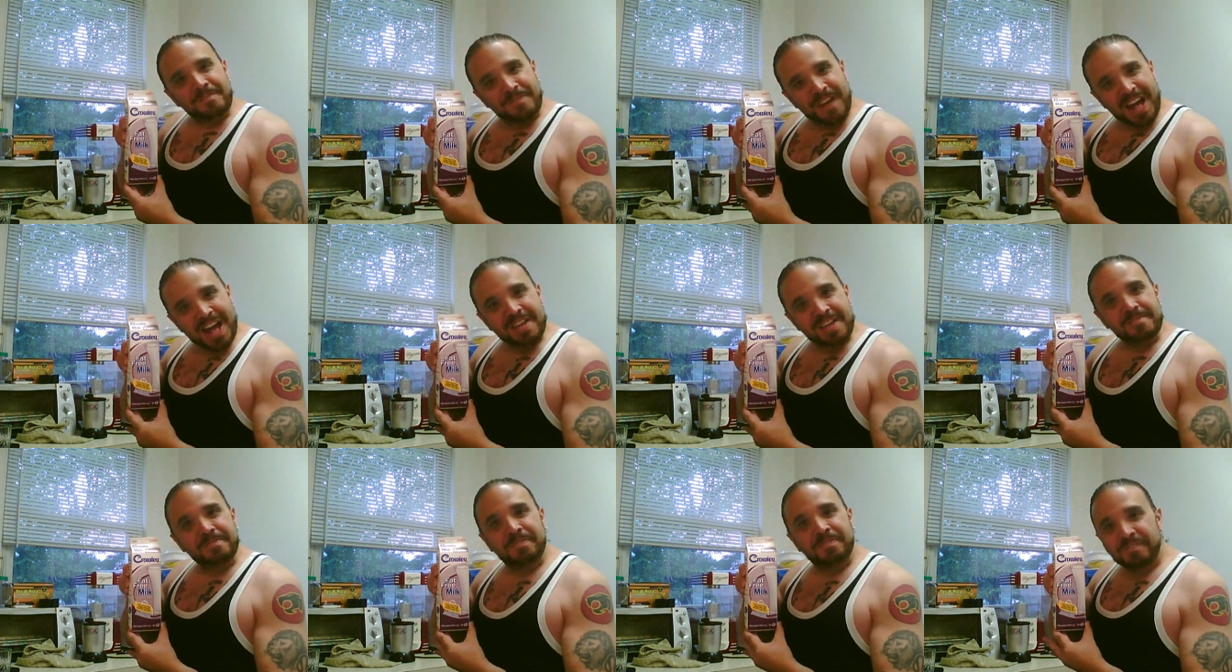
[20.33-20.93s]

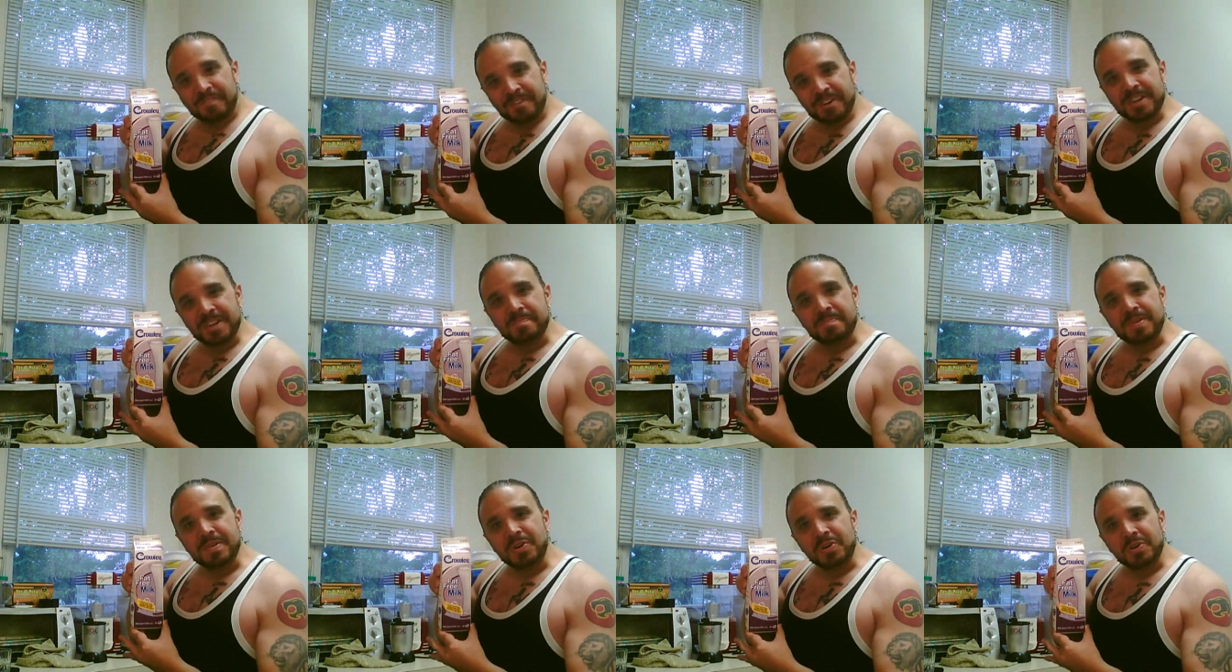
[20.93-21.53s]

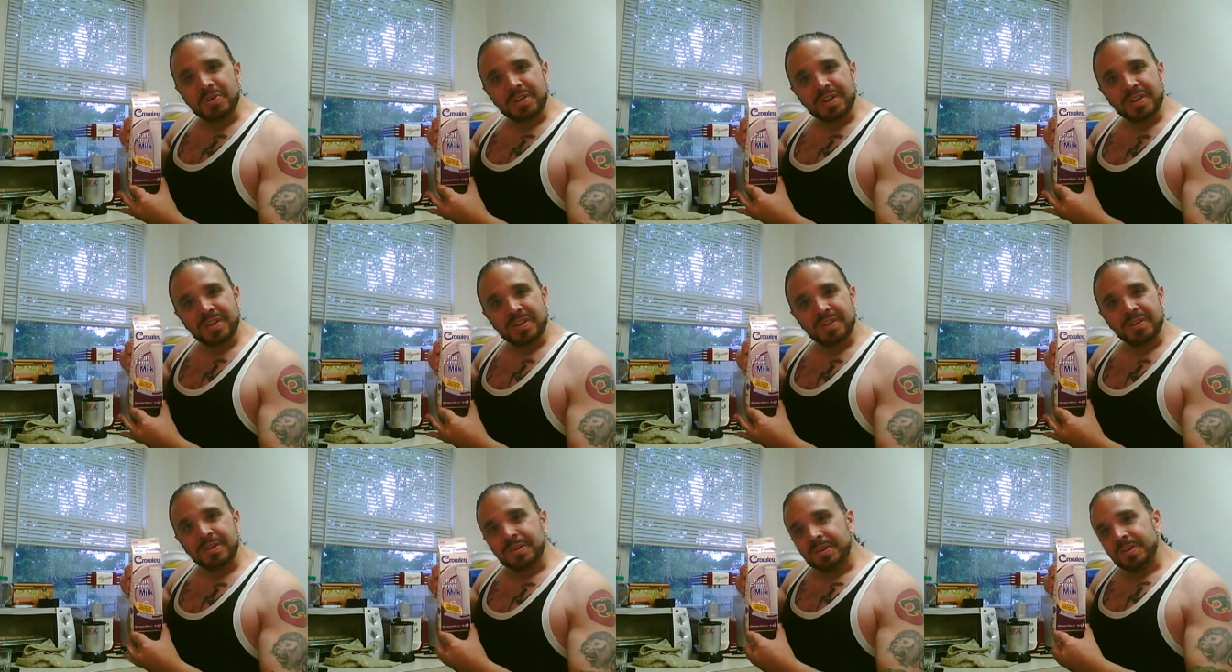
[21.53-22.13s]
Fat-free milk
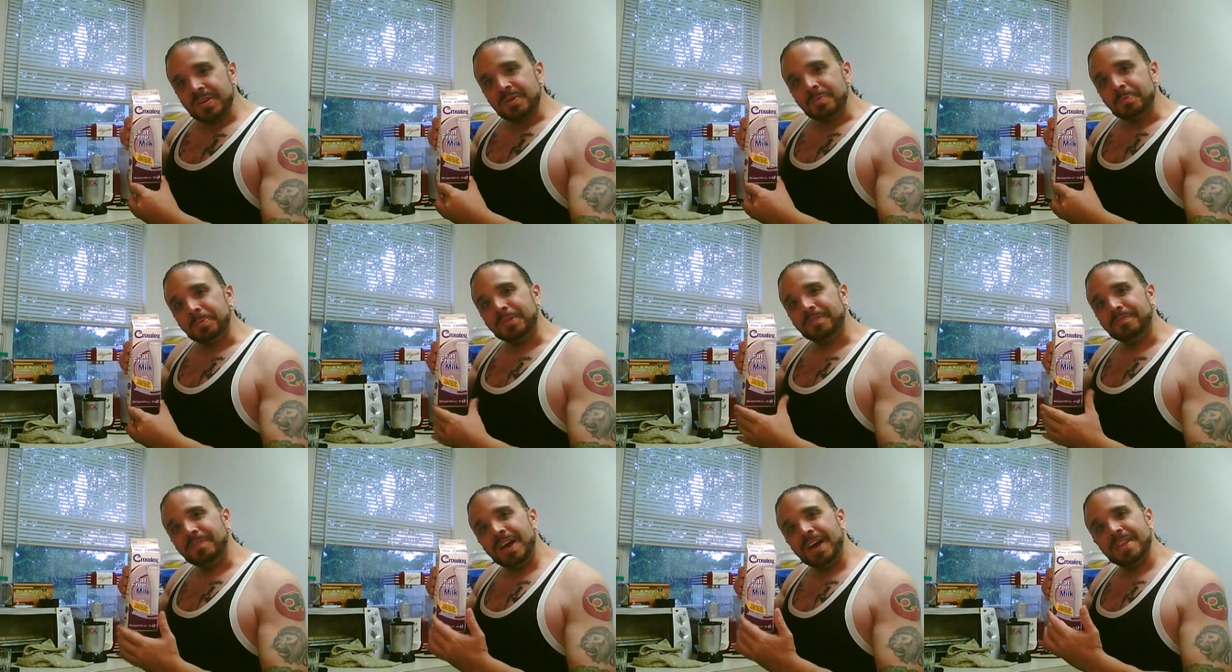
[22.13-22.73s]

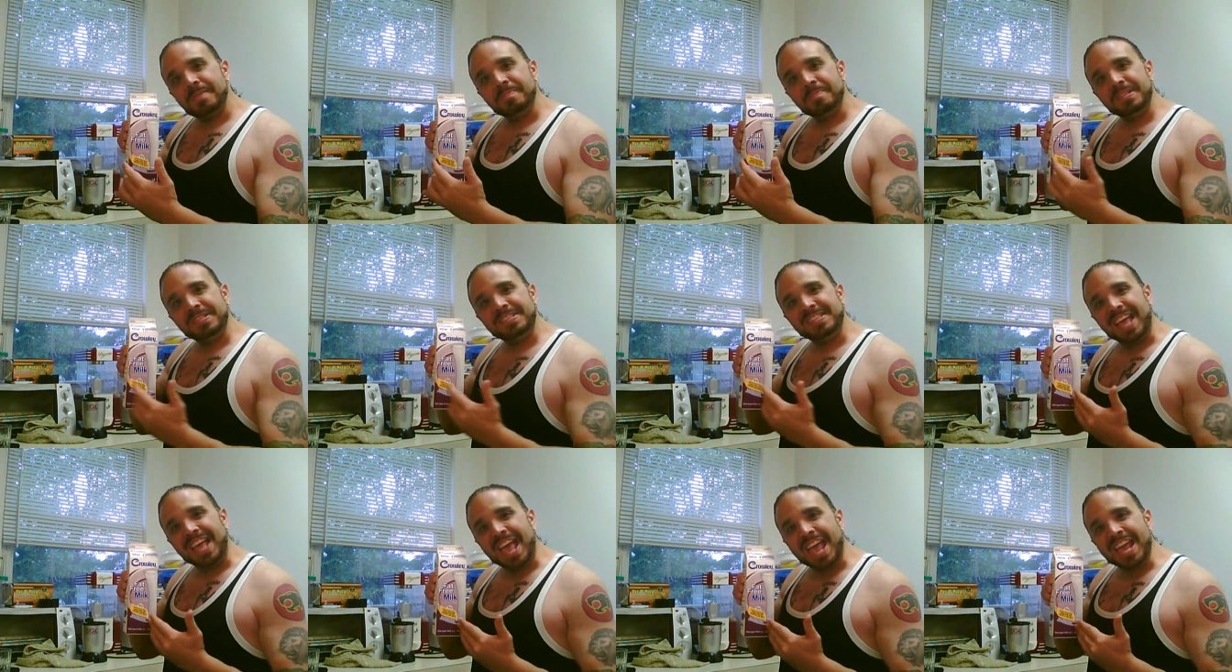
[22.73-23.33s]
with
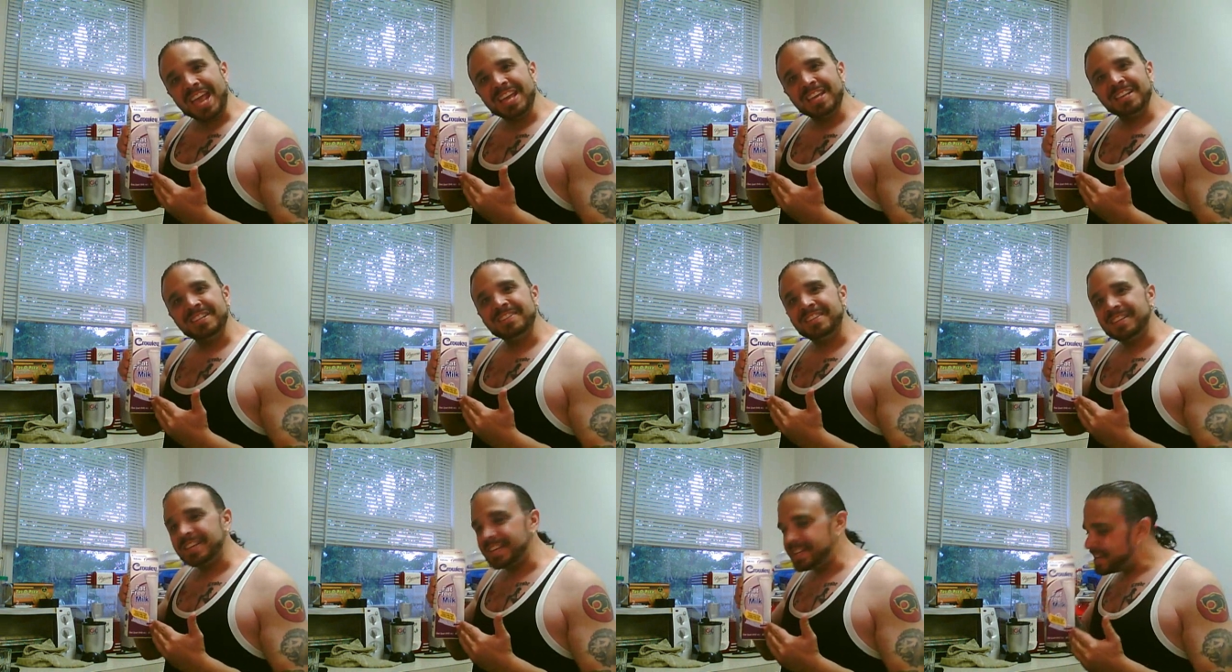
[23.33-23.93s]
vitamins A
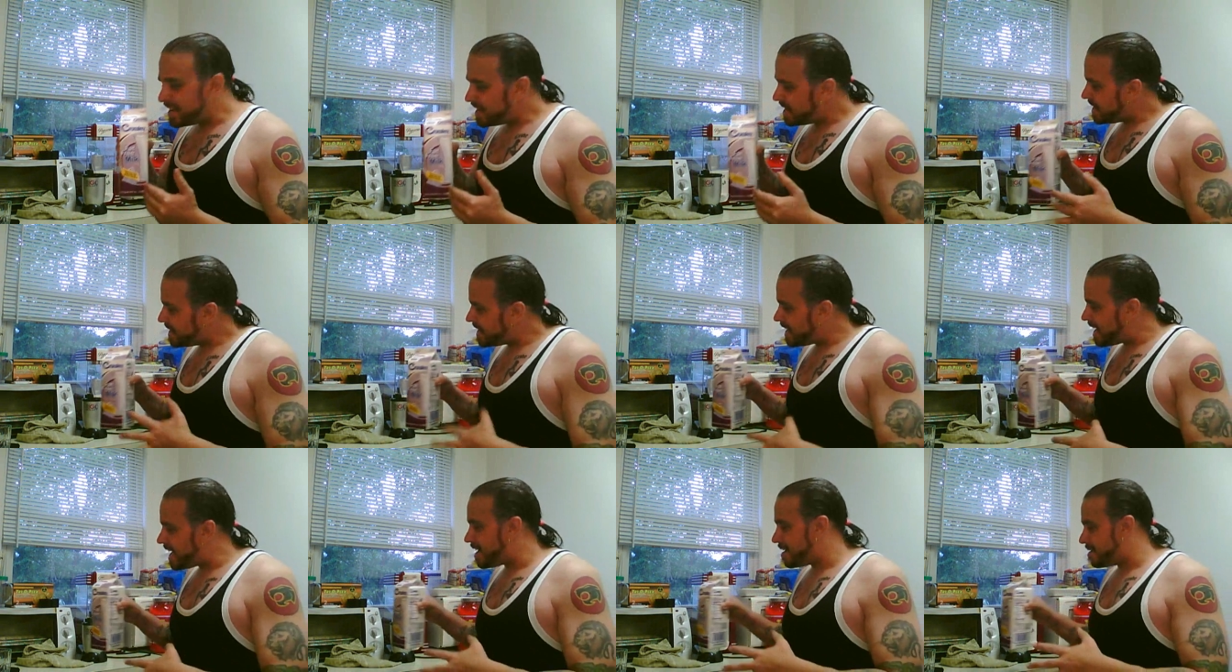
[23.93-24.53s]
and D.
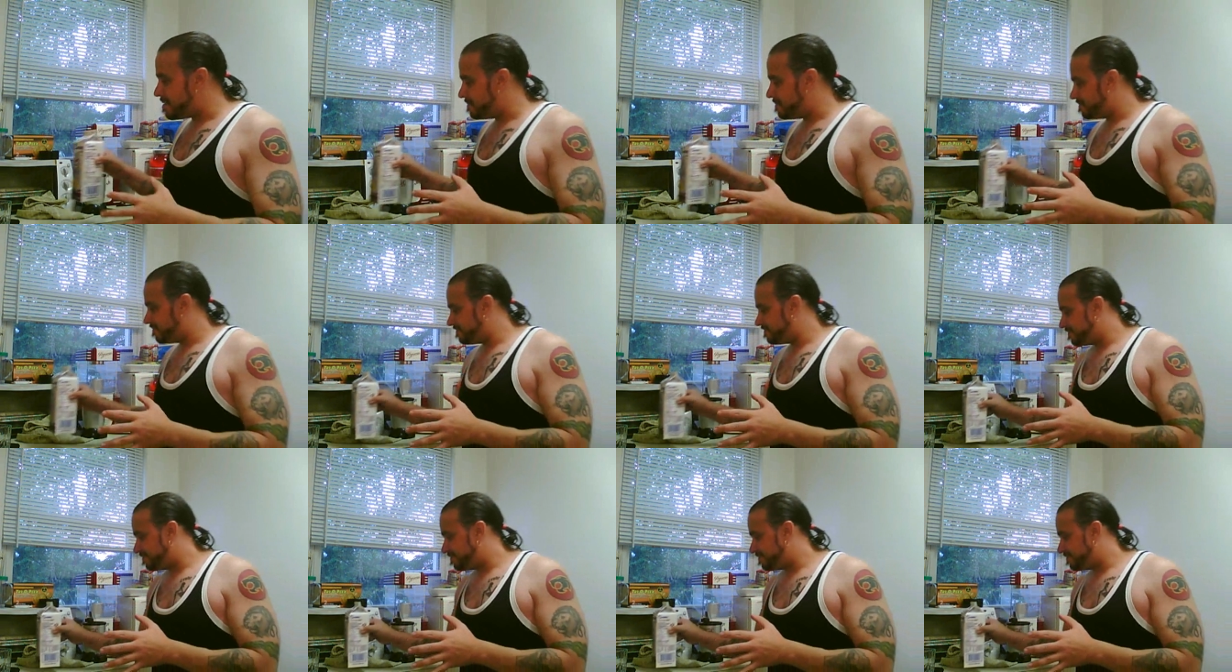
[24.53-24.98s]
Now,